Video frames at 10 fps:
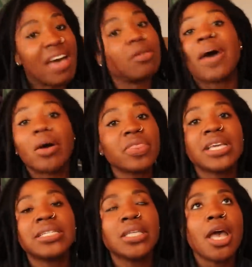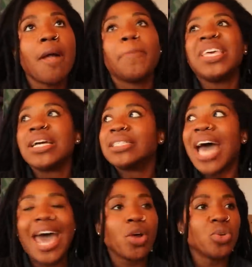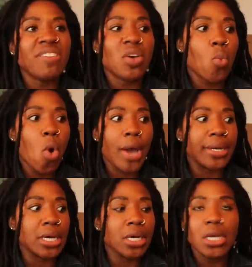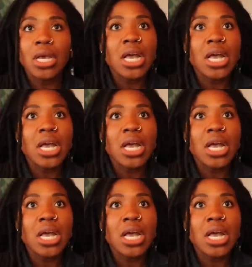have about this, because I don't even wanna